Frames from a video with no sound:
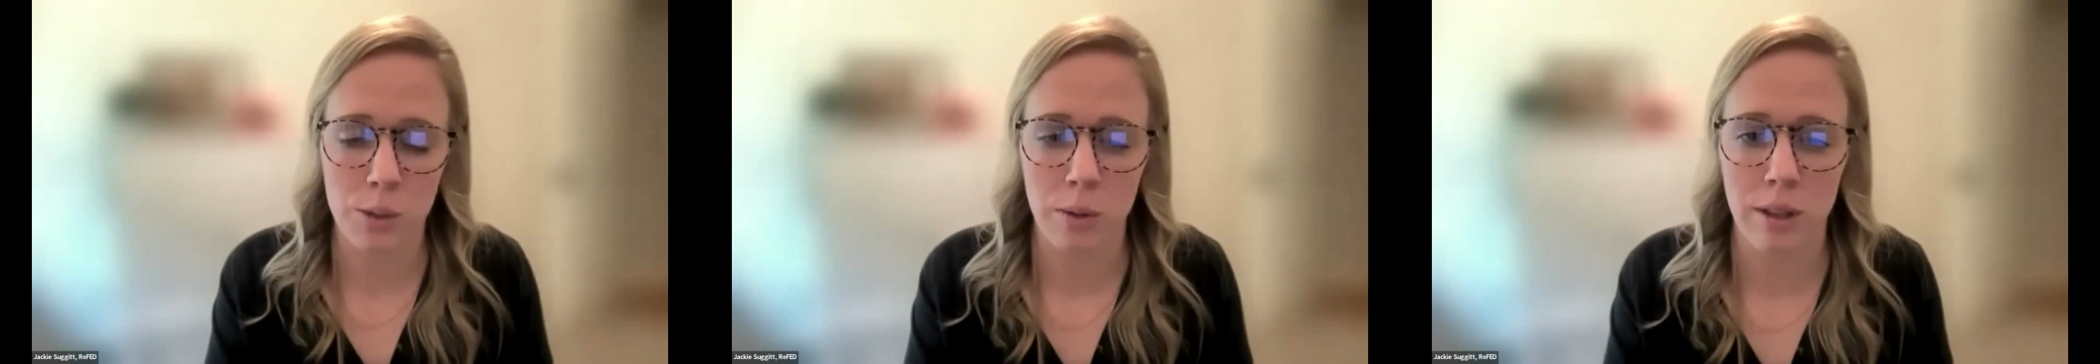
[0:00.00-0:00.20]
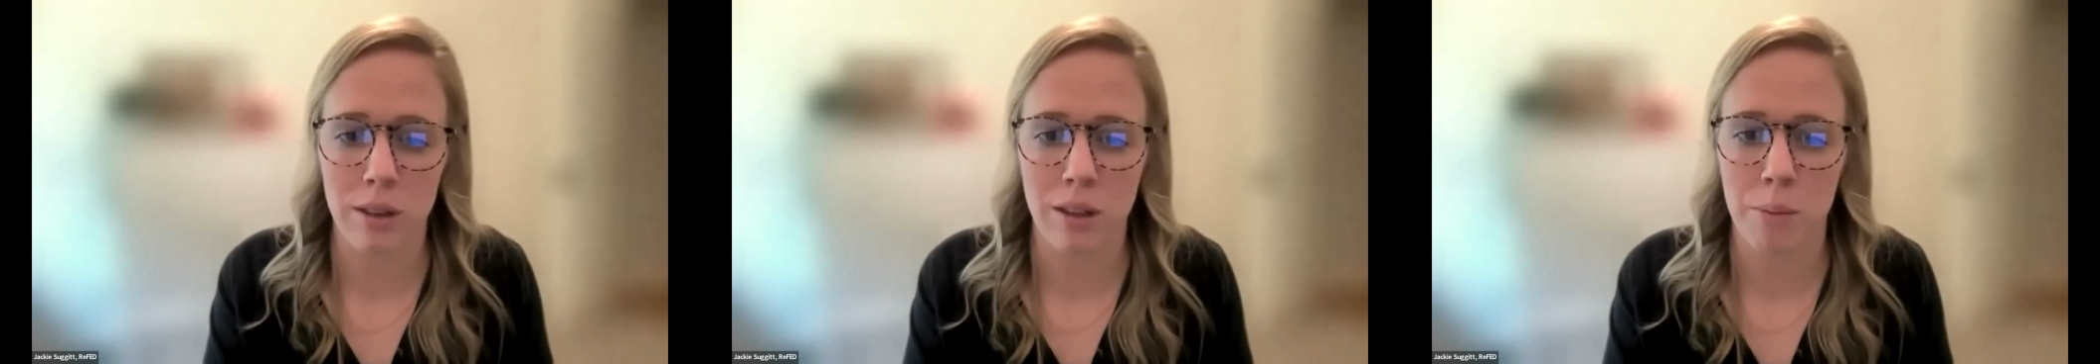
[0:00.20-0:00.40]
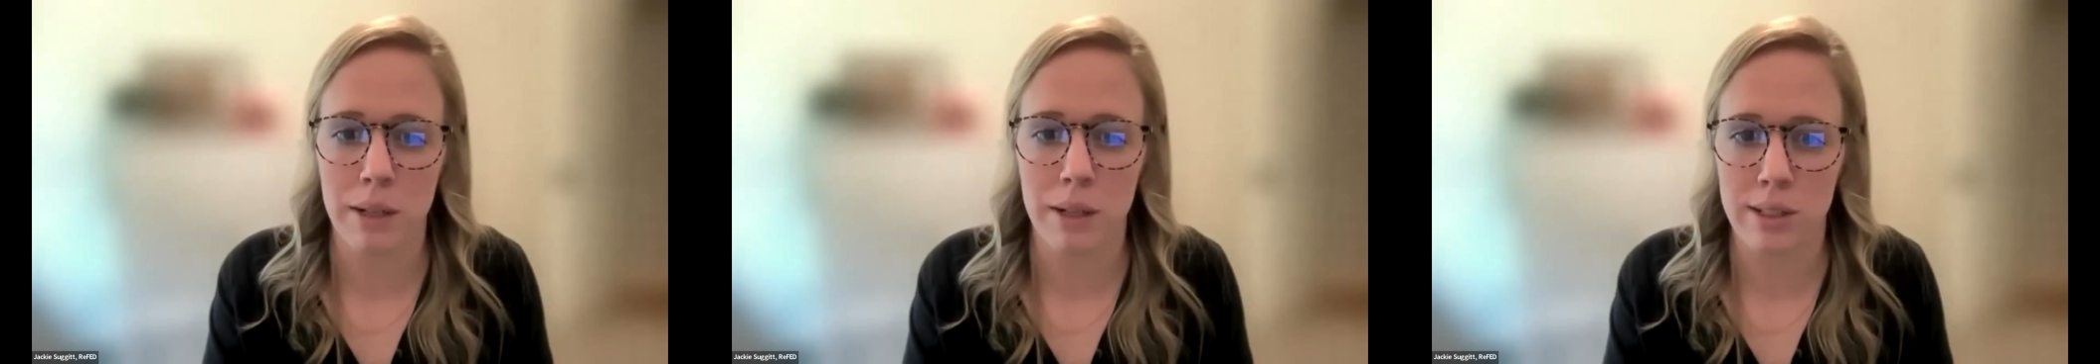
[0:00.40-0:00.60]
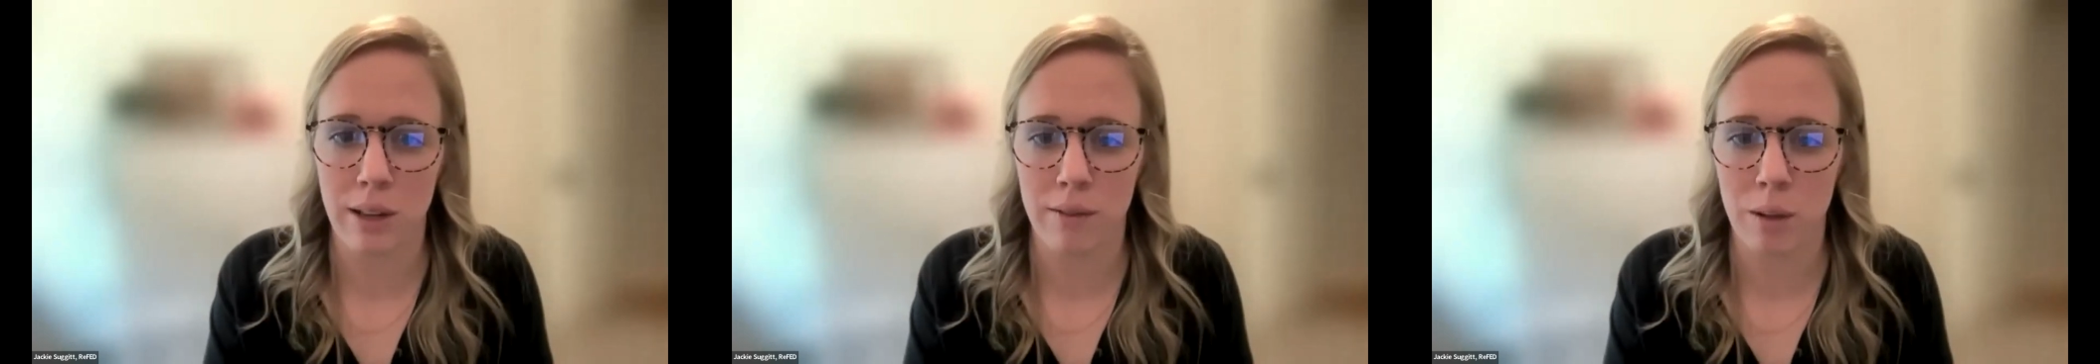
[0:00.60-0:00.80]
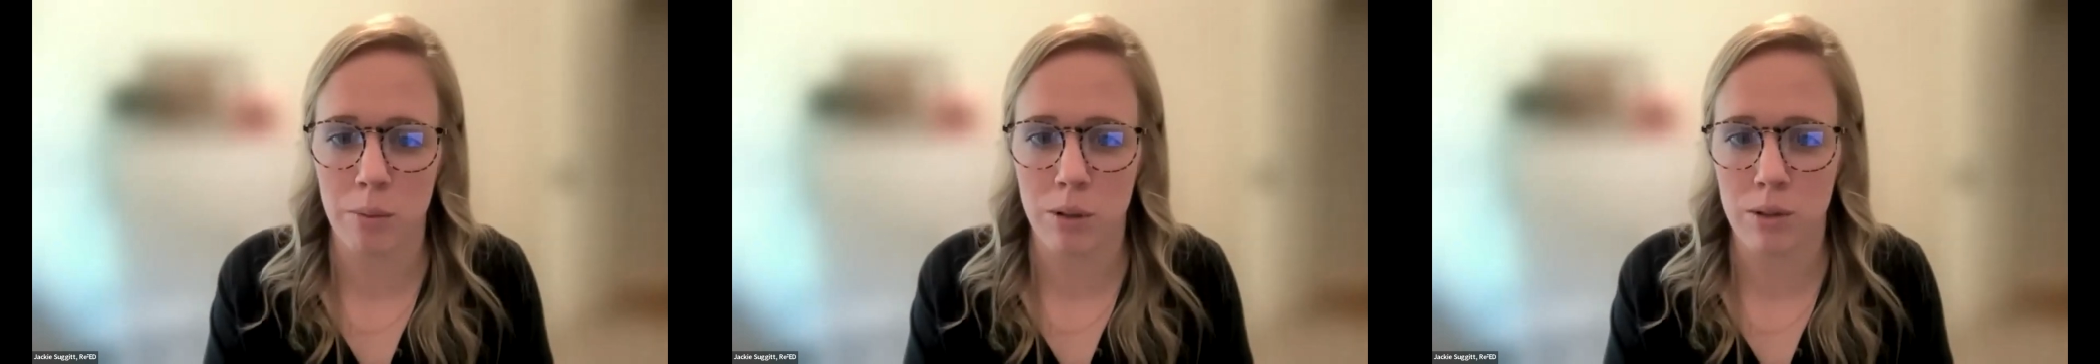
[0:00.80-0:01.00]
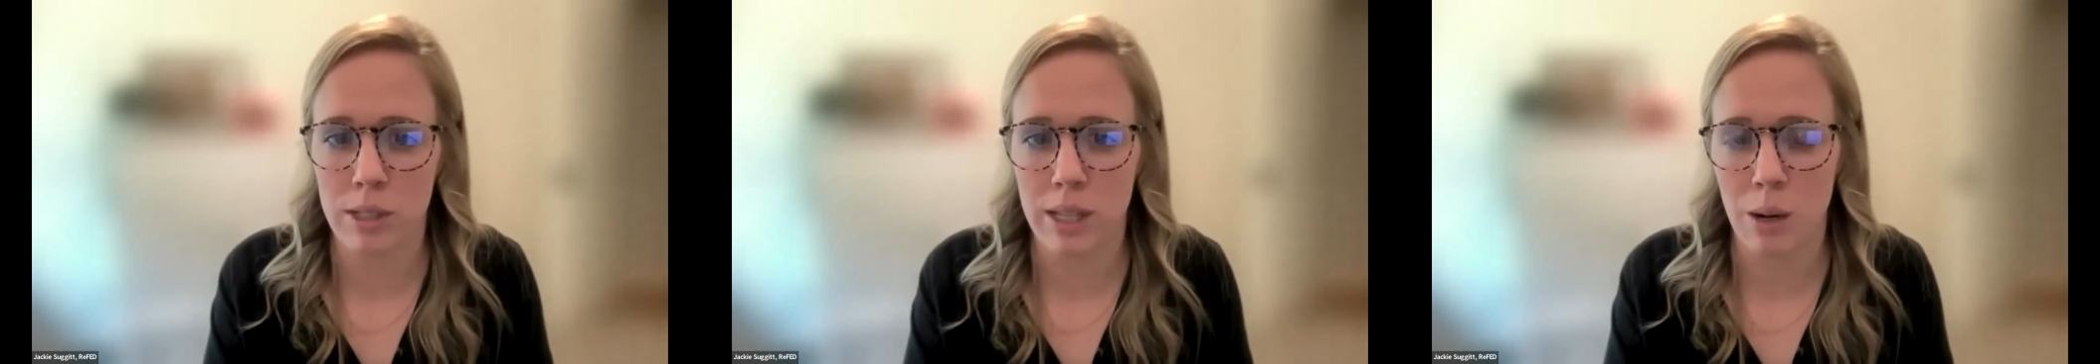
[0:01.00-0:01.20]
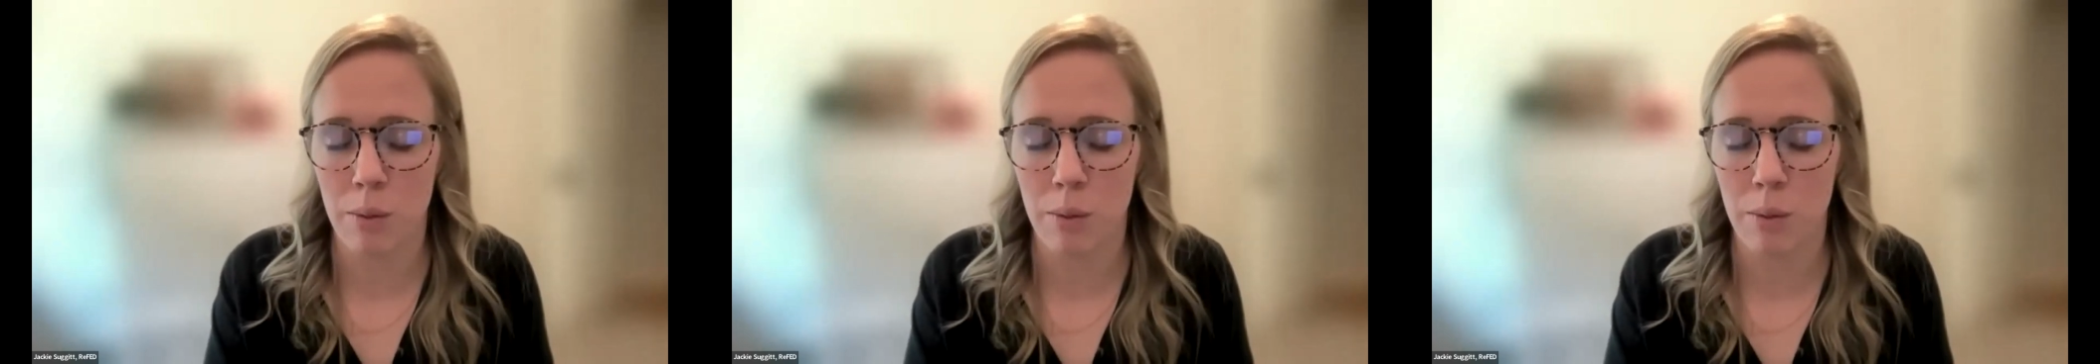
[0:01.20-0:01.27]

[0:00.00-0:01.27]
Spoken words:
within the PCFWC